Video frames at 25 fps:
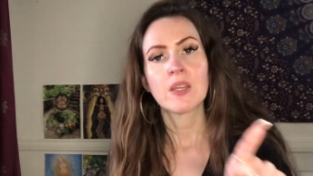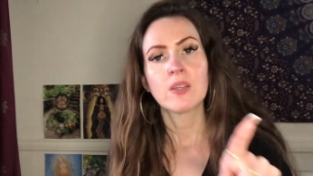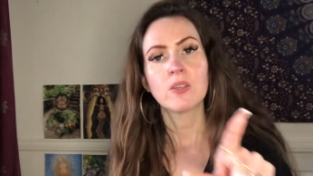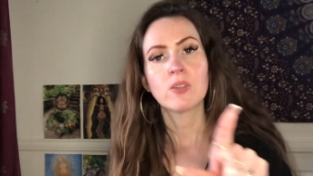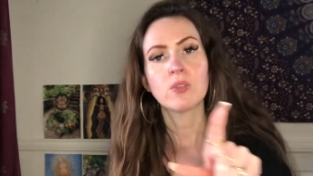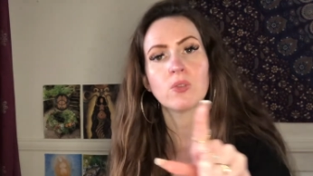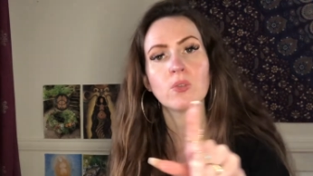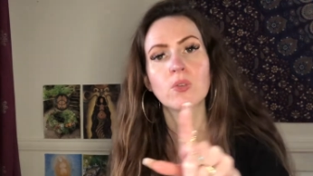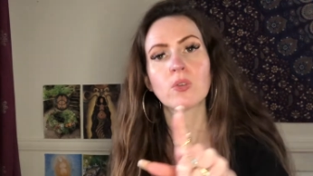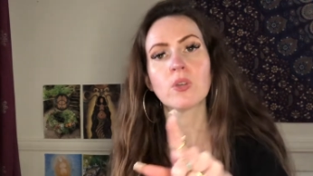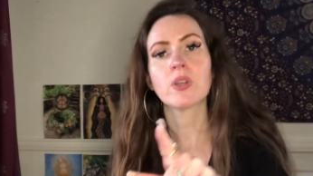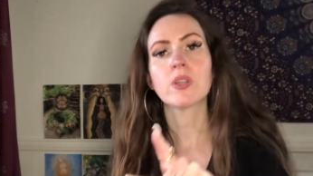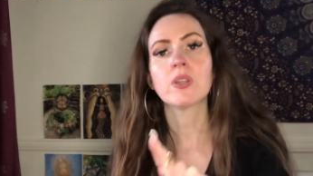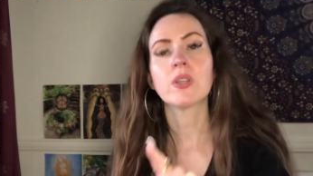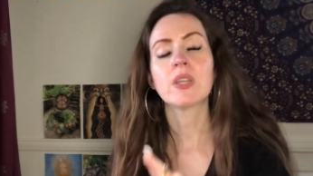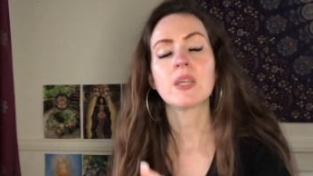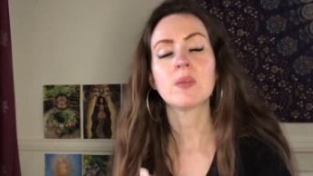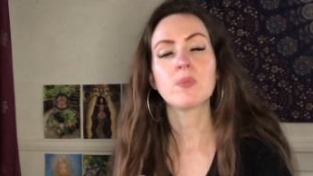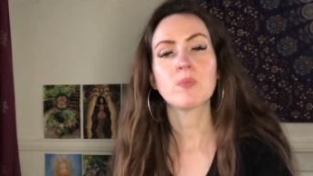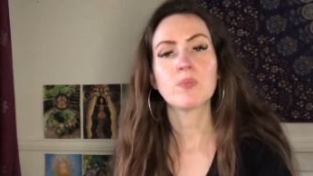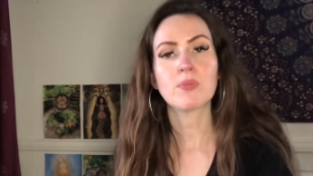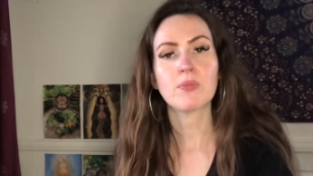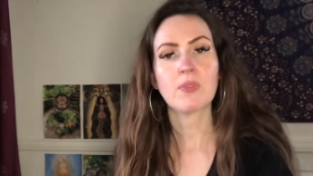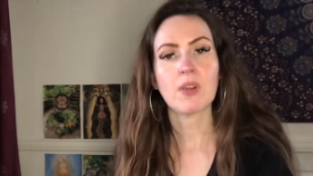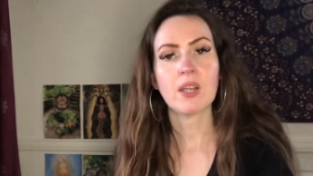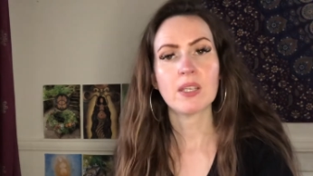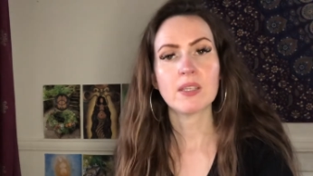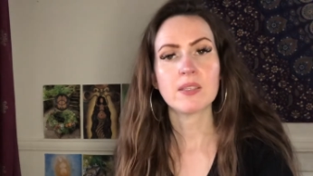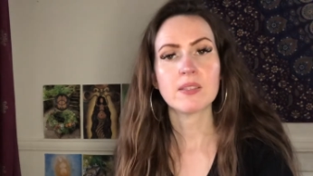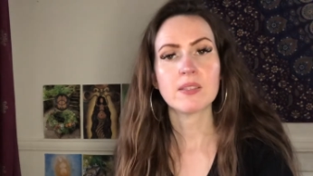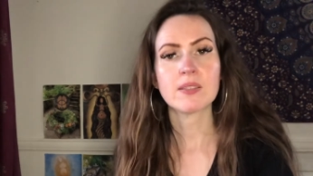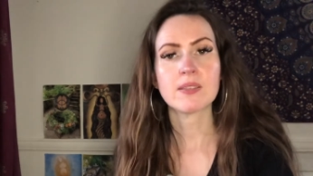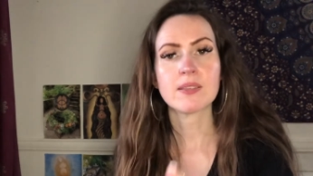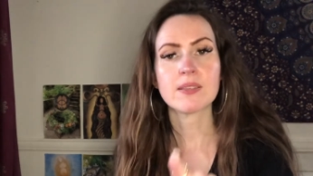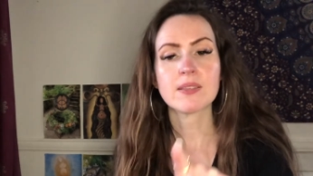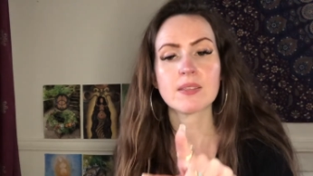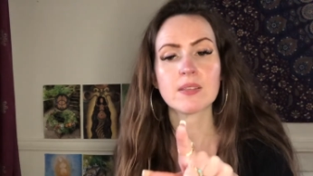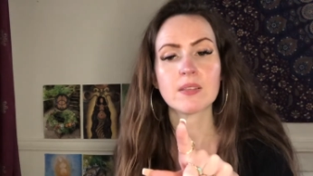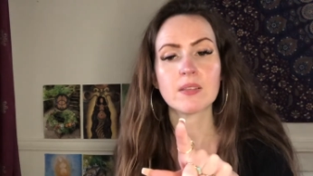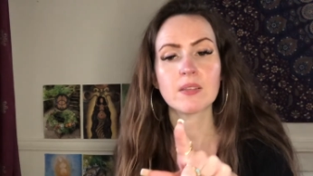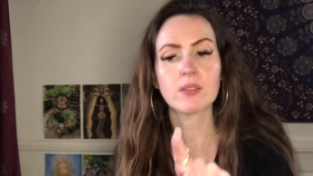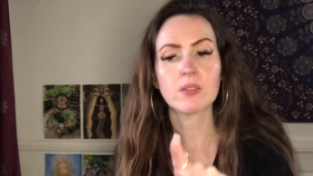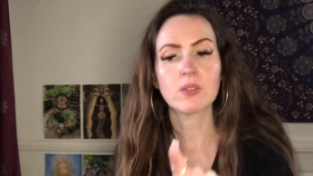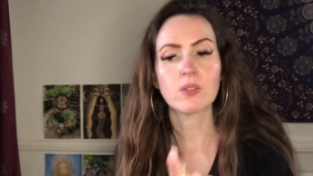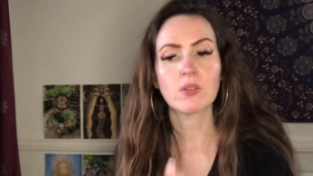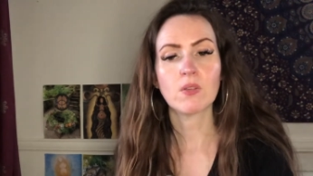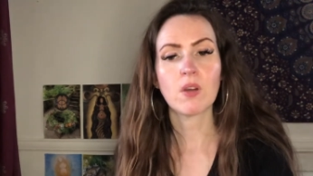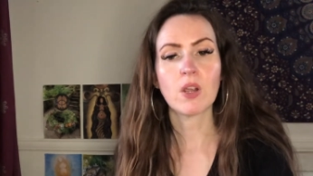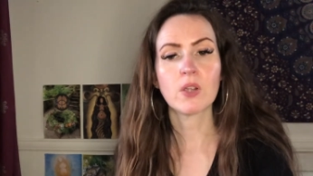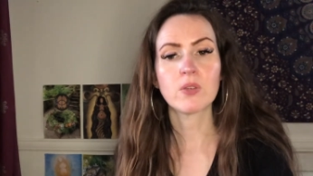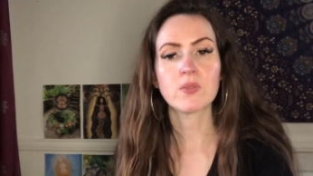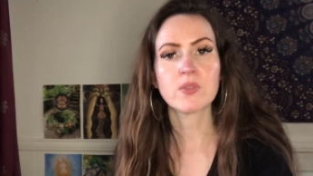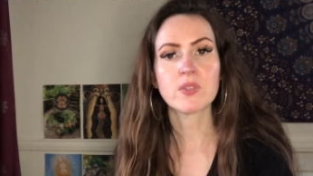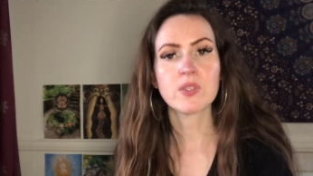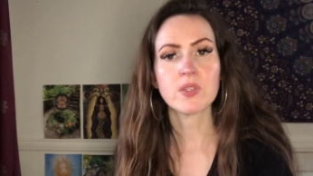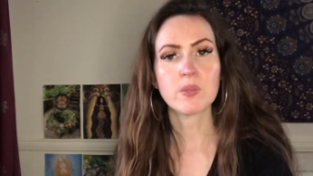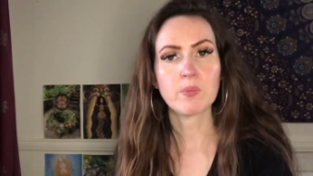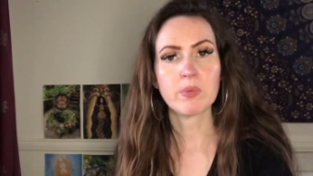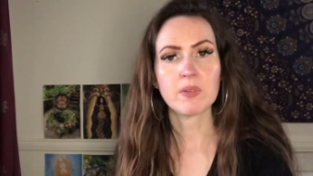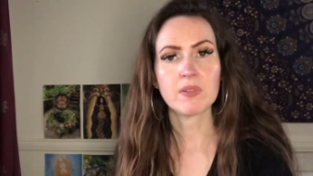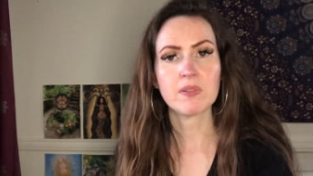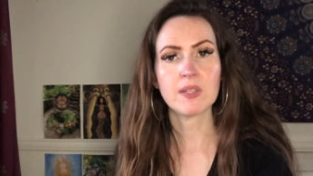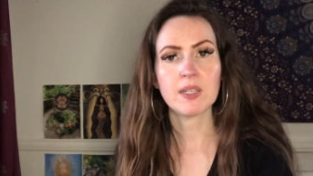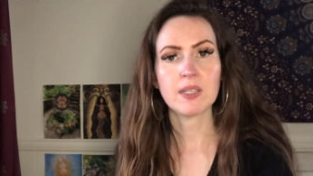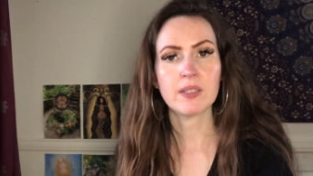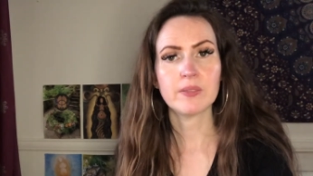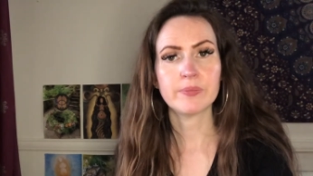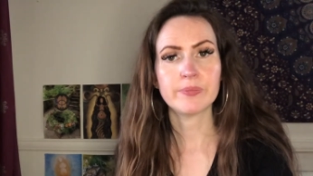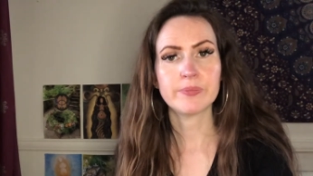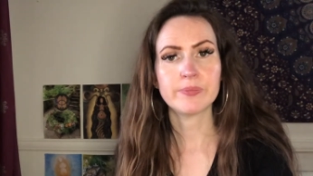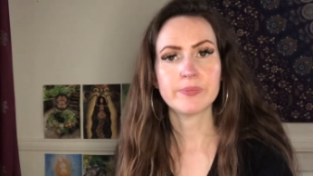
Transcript: You're going to embrace your own spirit.